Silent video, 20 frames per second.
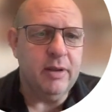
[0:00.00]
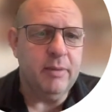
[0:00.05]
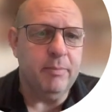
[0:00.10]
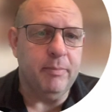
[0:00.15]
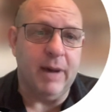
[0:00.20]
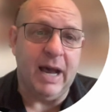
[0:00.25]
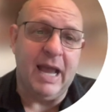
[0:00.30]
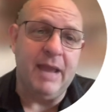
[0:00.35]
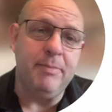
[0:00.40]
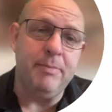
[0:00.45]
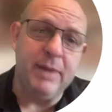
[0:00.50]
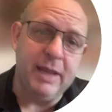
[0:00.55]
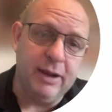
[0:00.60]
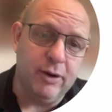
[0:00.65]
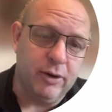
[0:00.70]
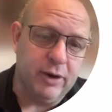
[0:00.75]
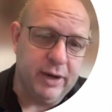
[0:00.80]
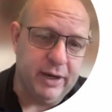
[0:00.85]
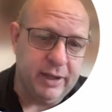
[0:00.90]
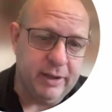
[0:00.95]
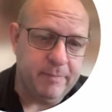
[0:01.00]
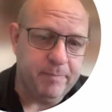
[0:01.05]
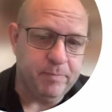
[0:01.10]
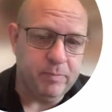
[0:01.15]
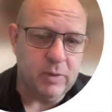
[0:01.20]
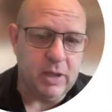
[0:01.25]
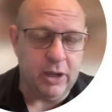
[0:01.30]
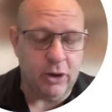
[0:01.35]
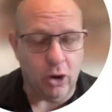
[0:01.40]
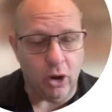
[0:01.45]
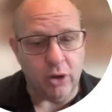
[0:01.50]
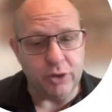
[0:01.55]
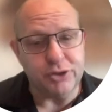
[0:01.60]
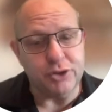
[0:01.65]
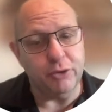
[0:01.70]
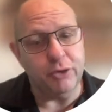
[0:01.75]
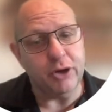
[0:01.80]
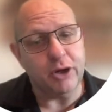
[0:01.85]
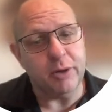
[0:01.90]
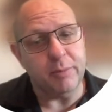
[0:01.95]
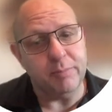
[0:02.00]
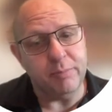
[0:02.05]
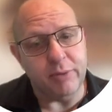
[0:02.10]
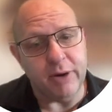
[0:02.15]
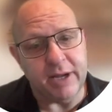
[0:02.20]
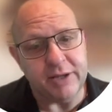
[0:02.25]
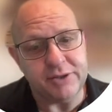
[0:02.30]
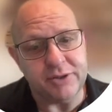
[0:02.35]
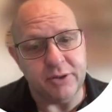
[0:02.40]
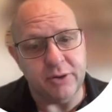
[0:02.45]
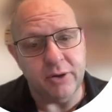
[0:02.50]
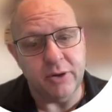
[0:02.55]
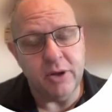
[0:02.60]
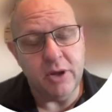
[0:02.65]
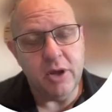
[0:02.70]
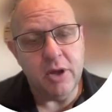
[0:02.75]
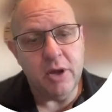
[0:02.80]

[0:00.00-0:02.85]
by metering it, and also the compressor